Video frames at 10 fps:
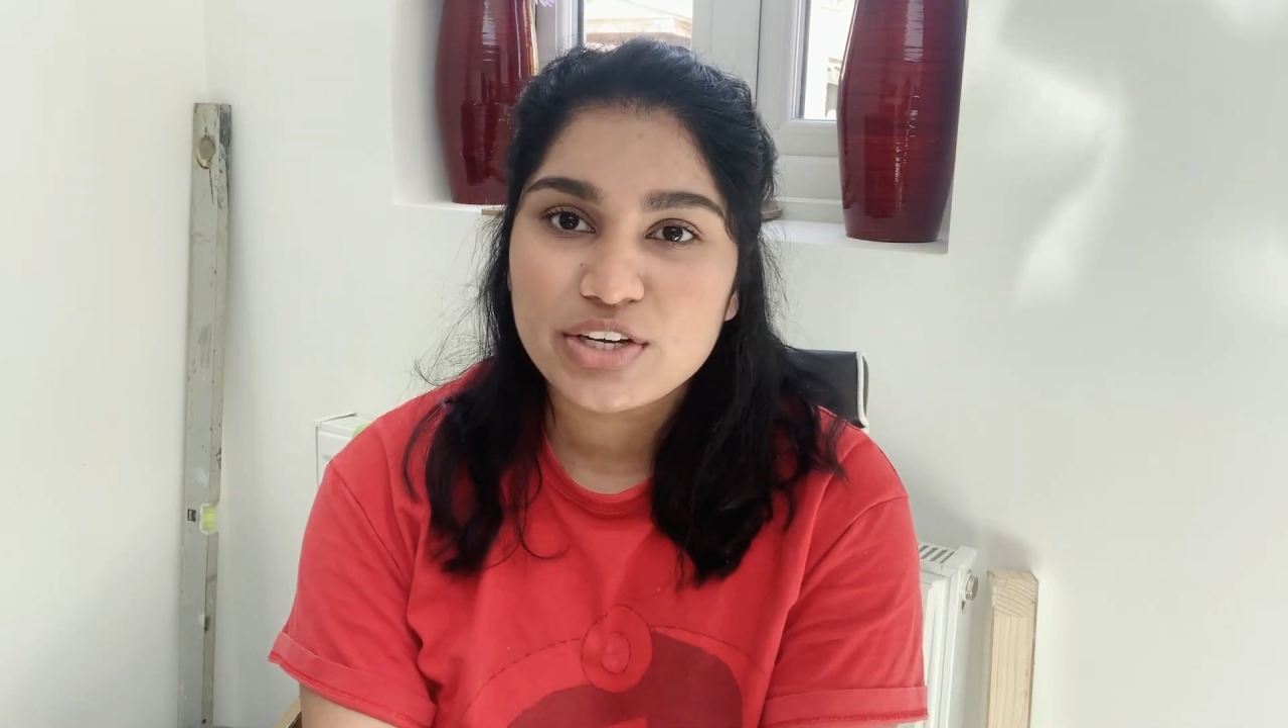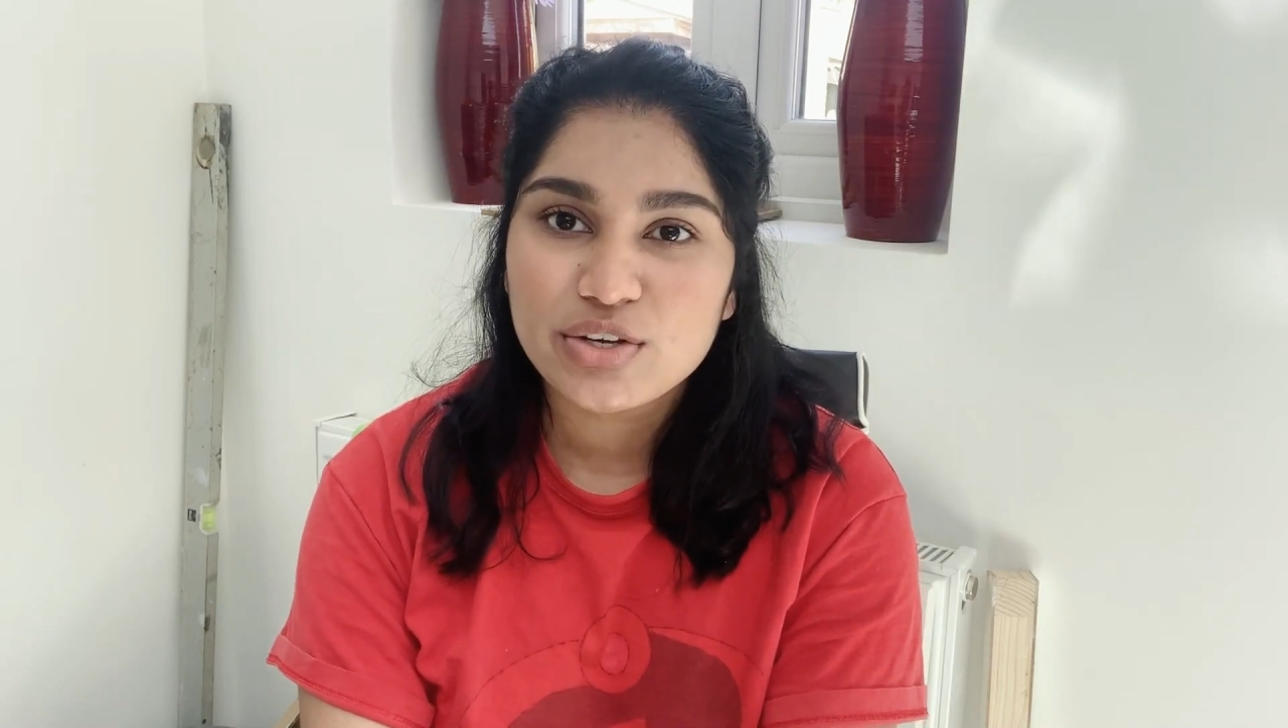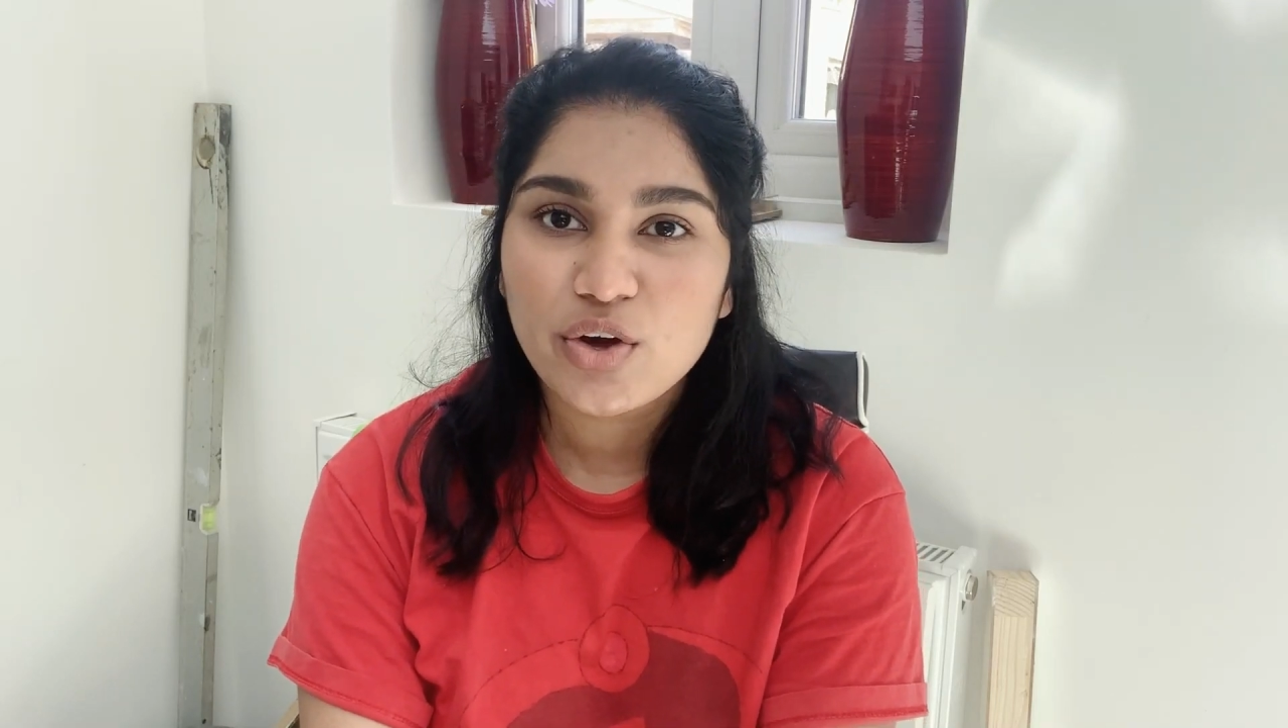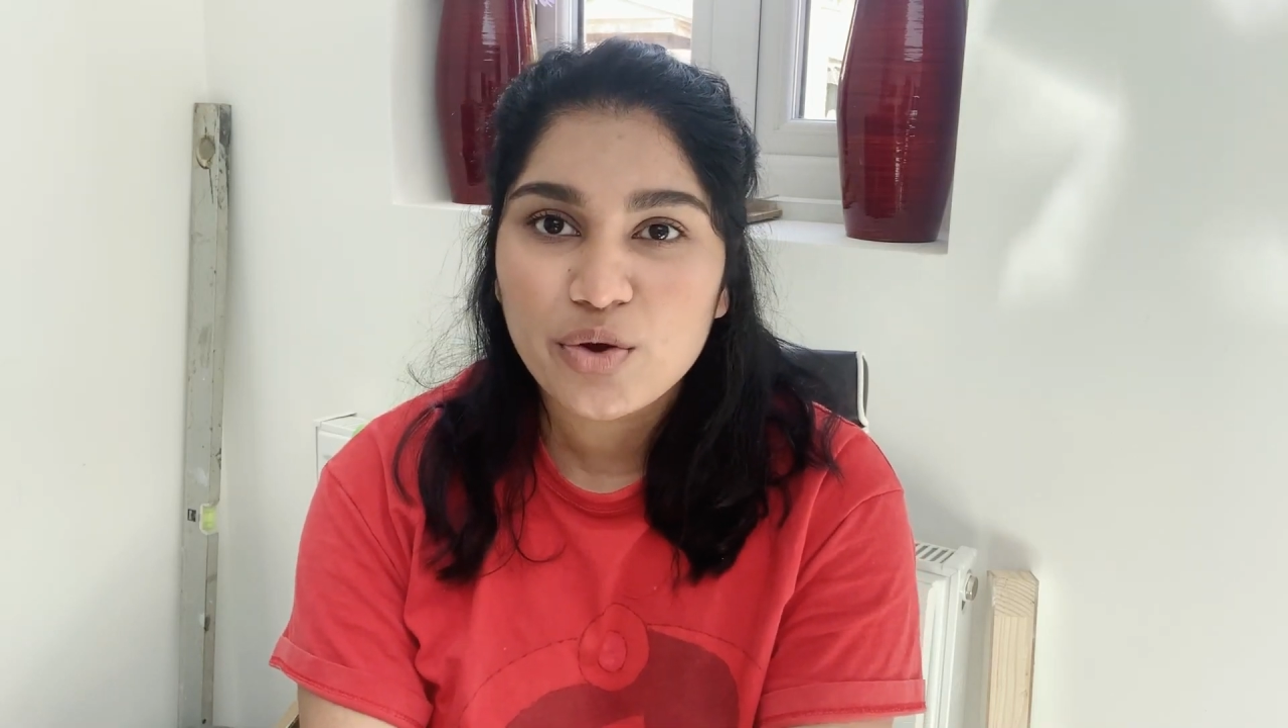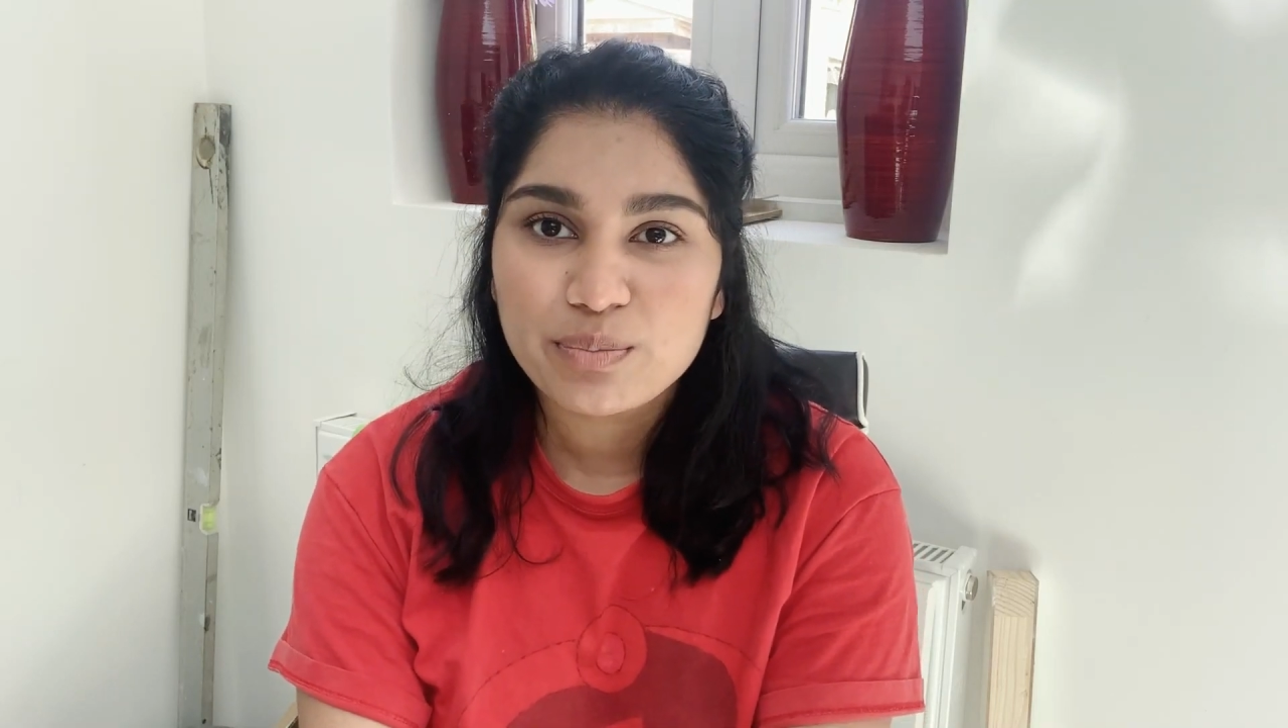
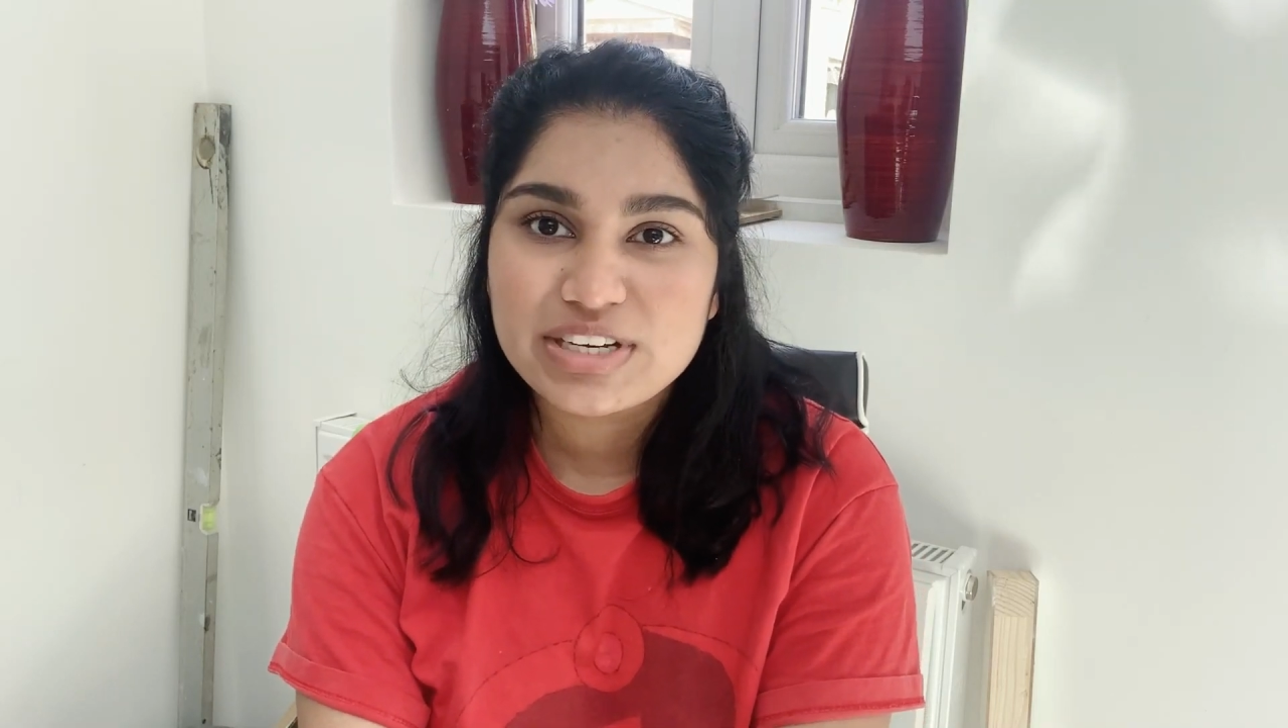doing home